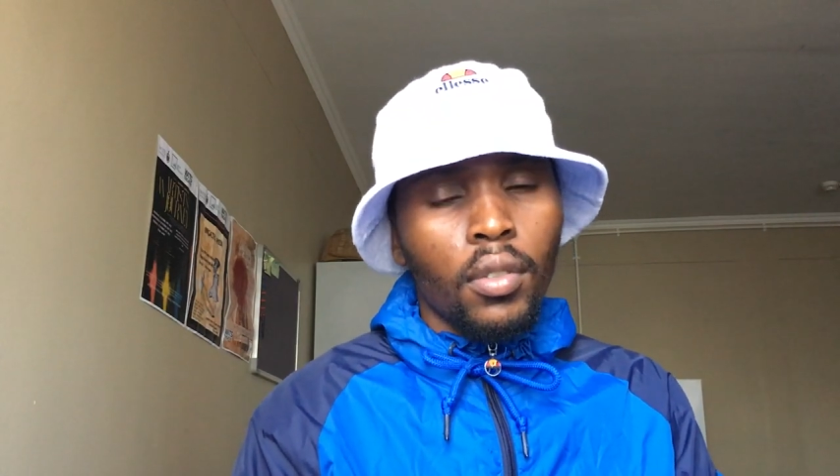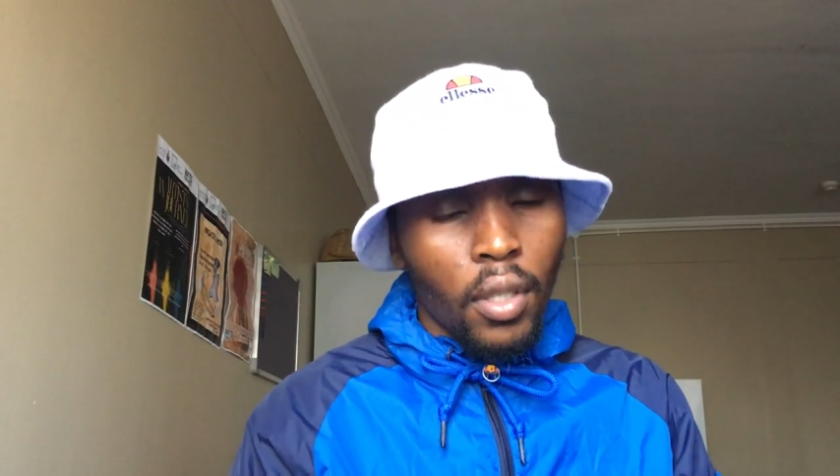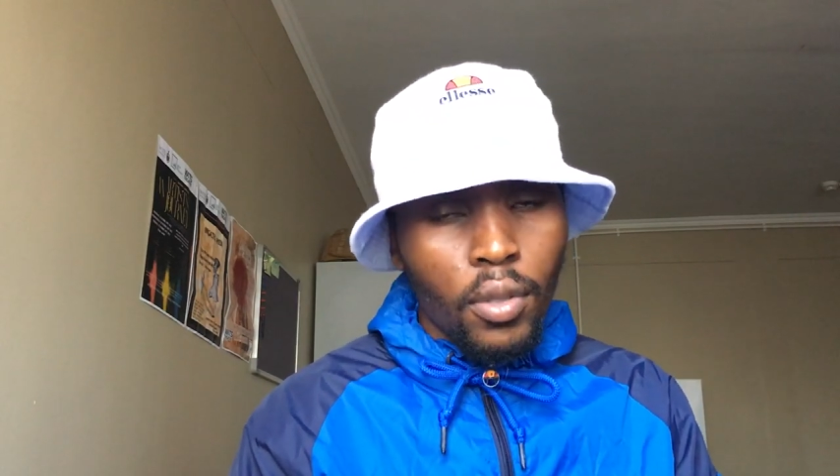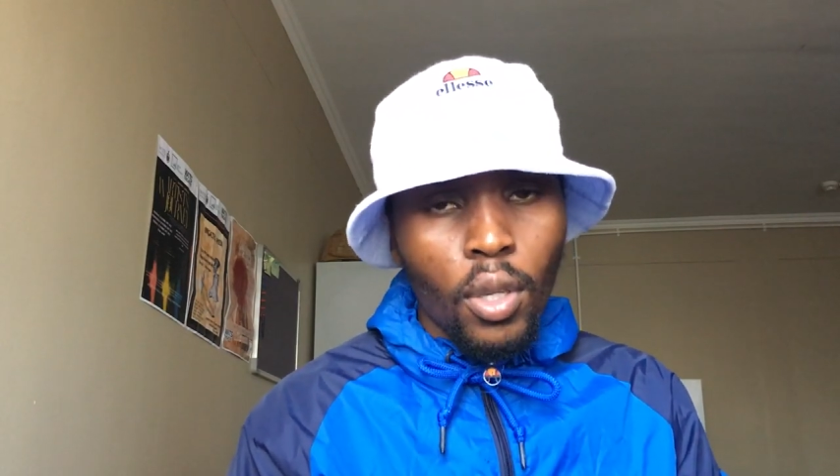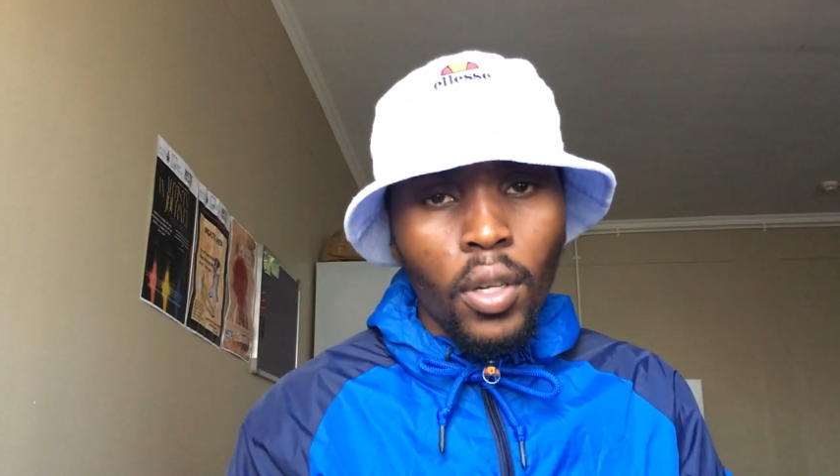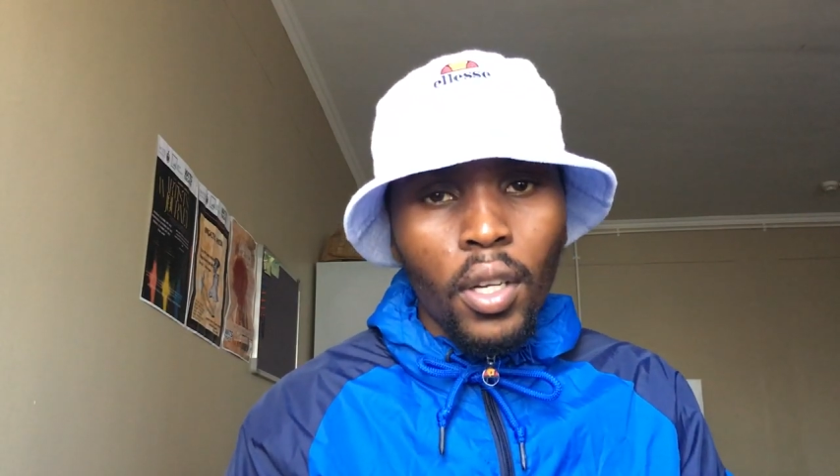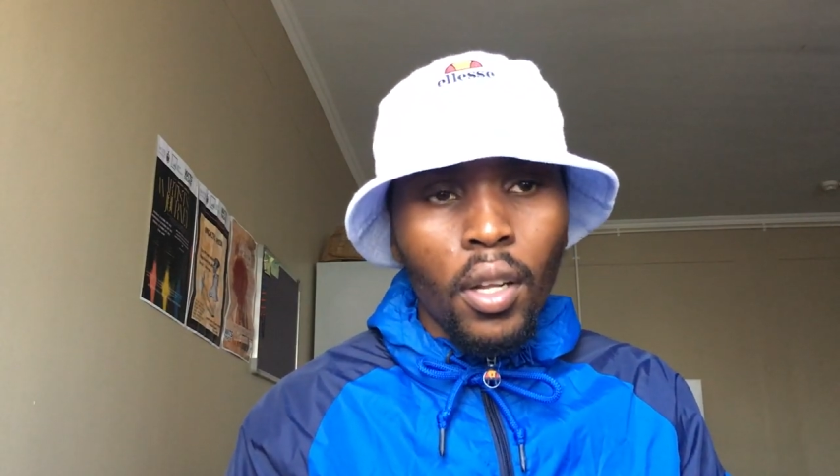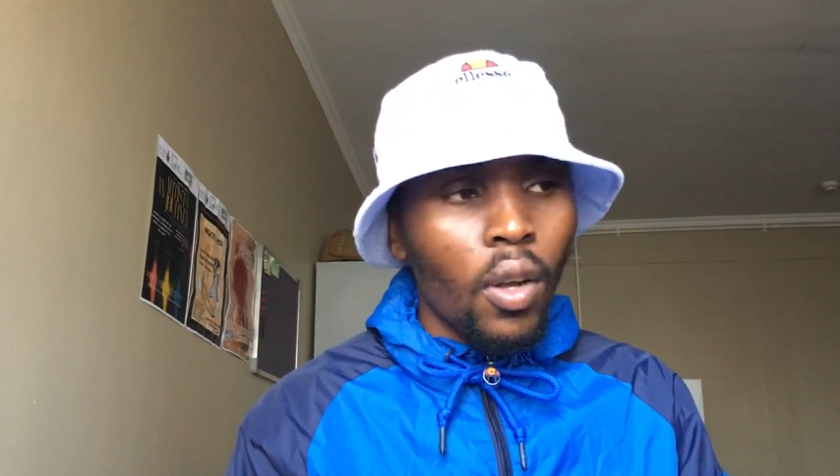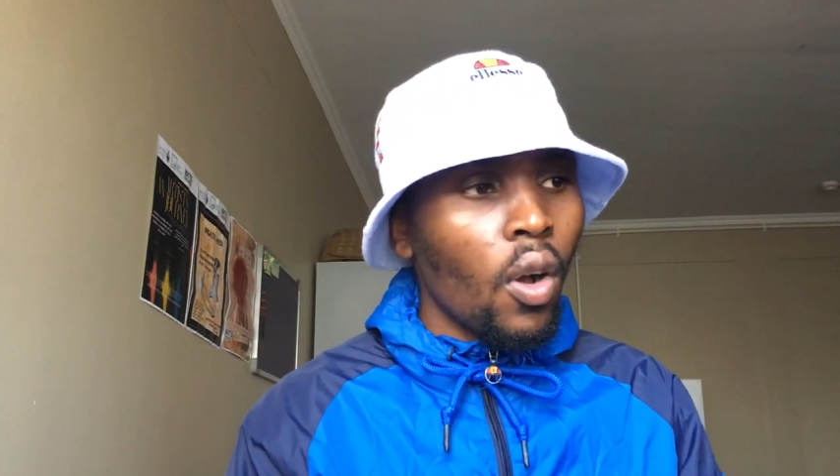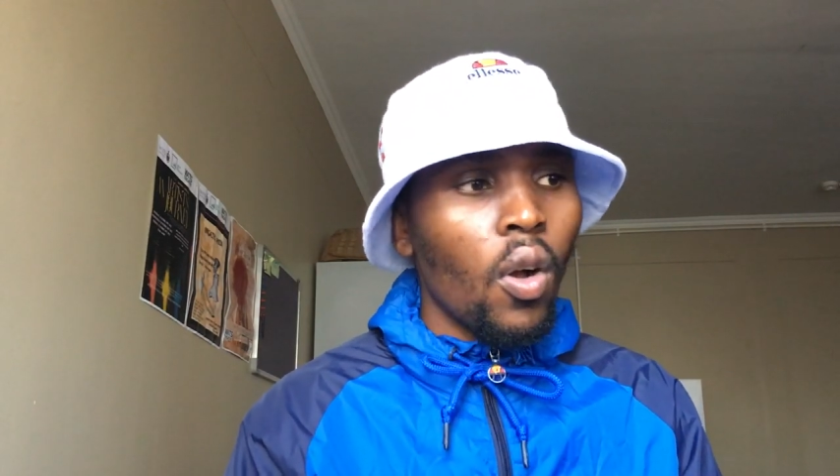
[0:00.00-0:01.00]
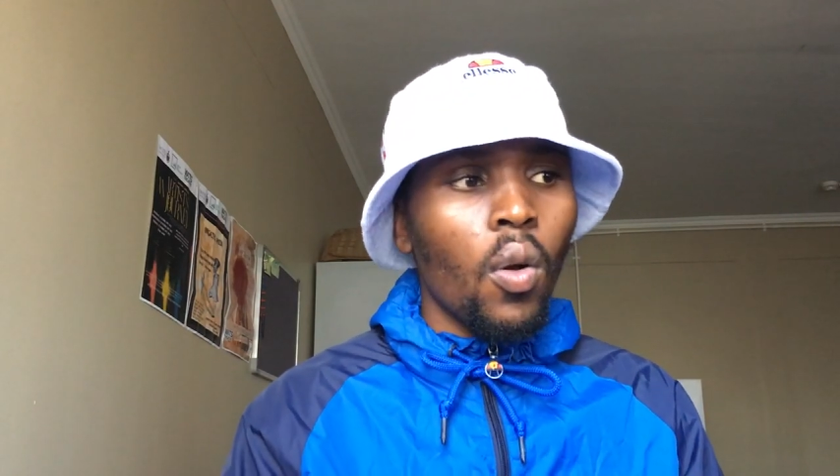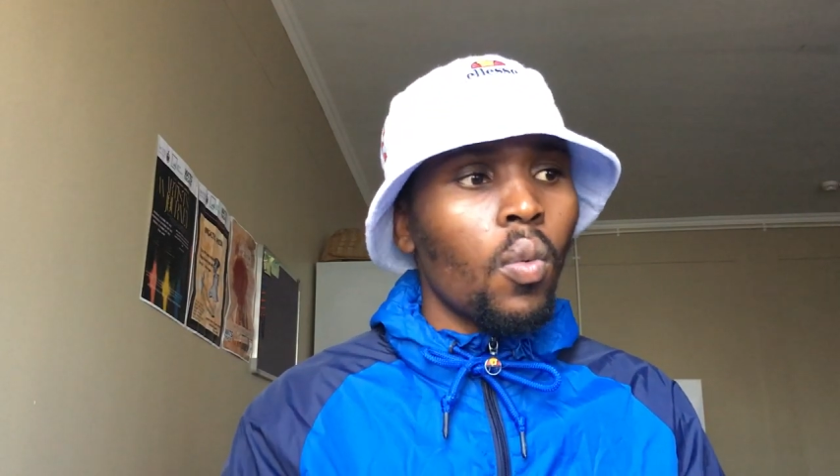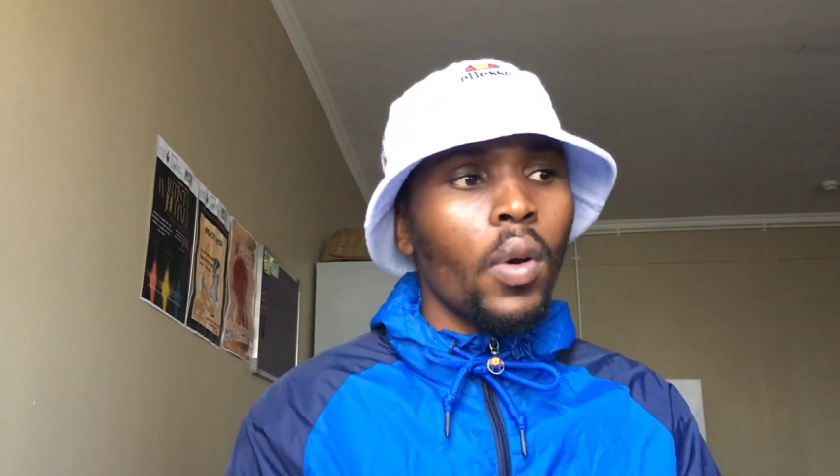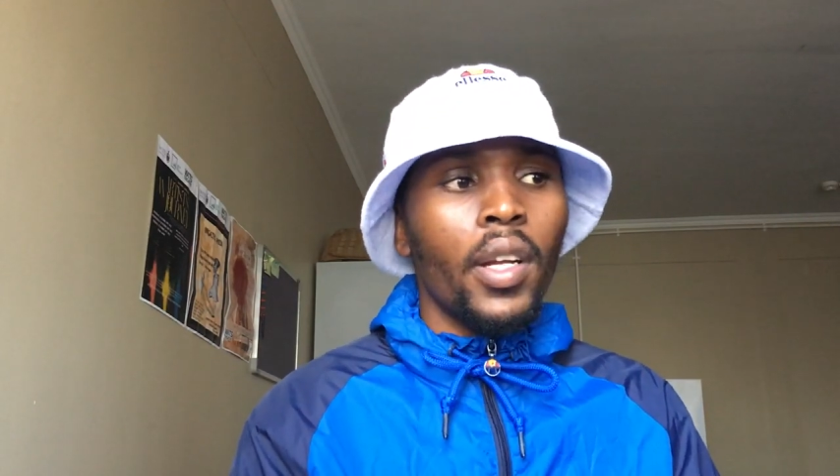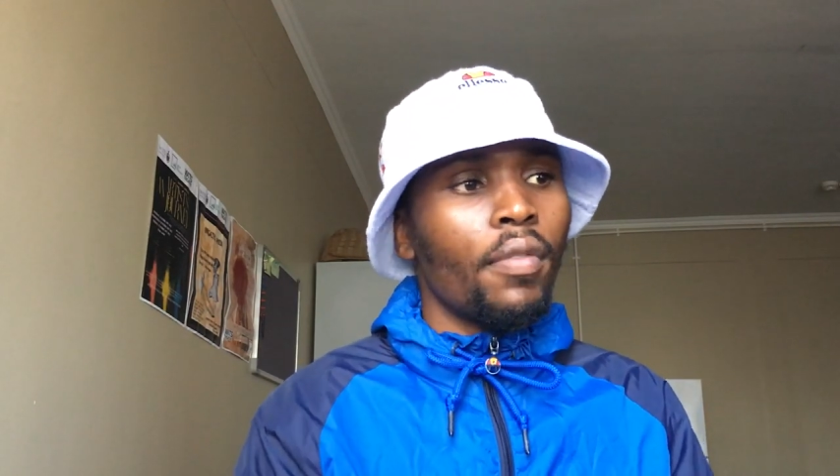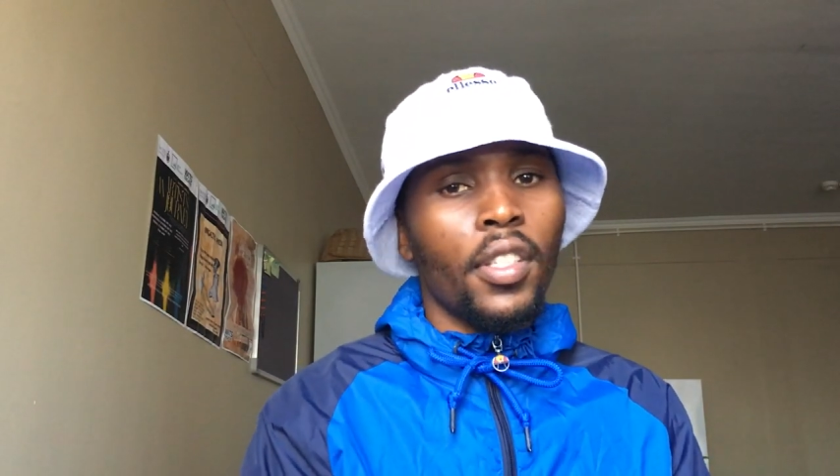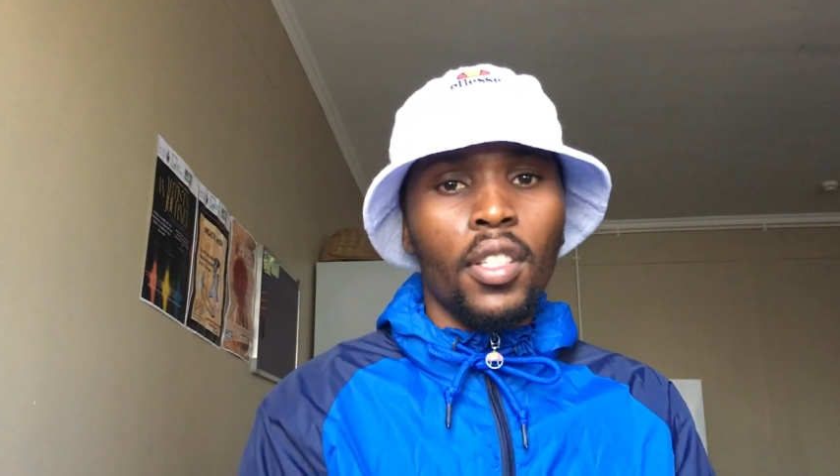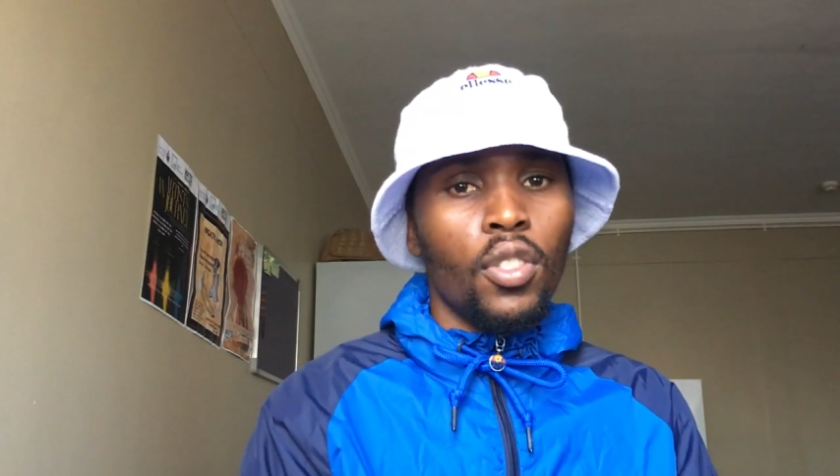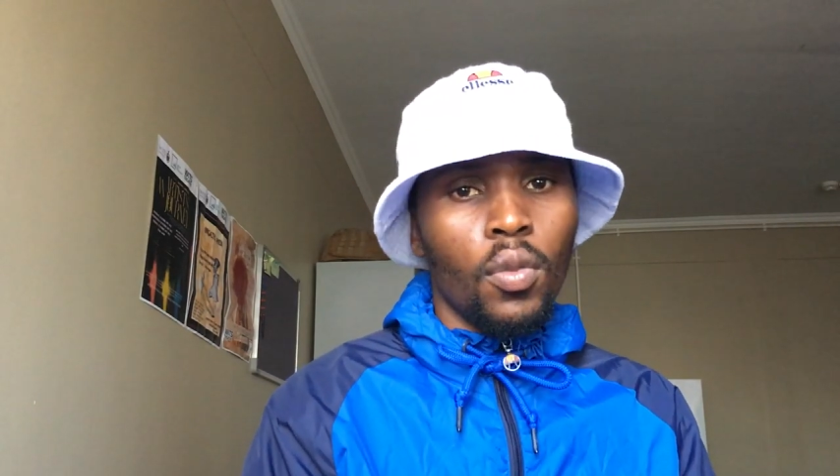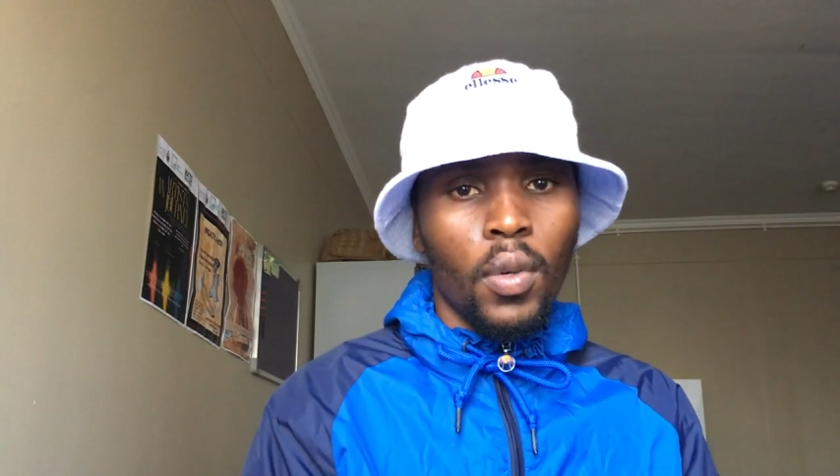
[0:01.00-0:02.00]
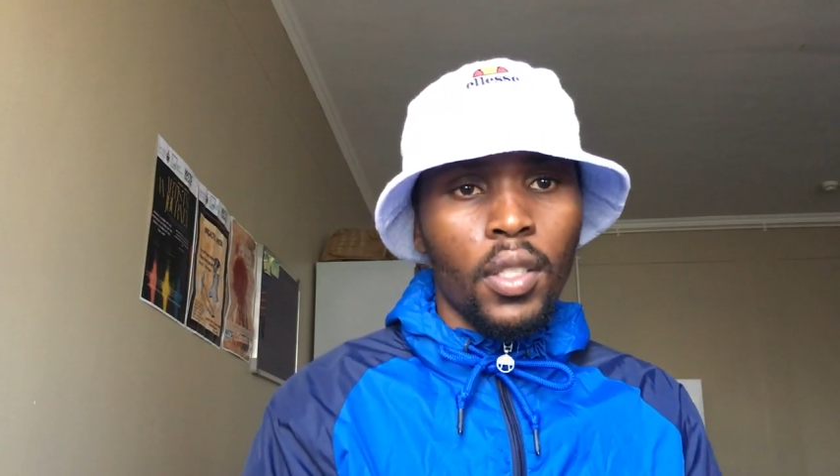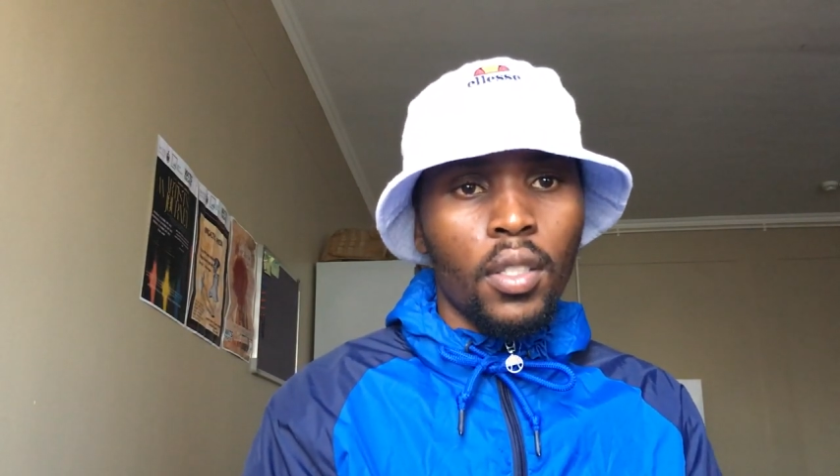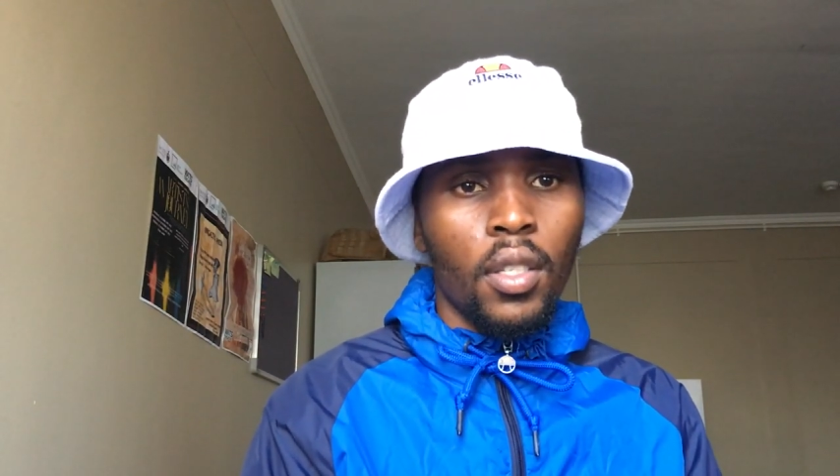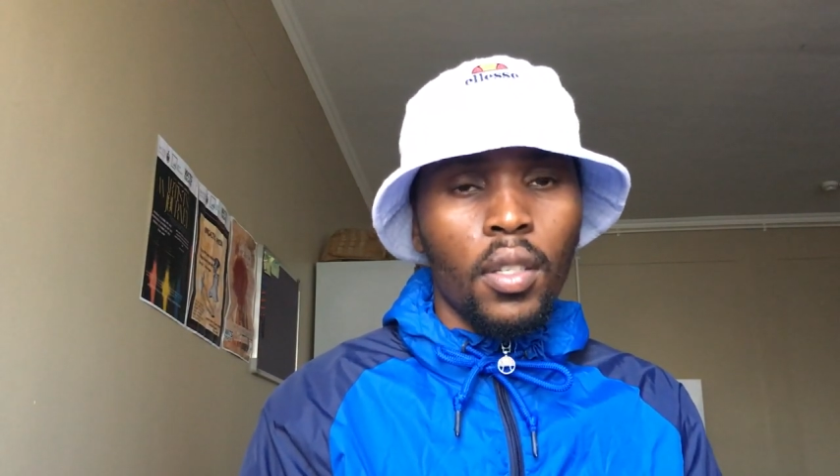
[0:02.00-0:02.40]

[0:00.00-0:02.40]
I'm told, or whatever that you want.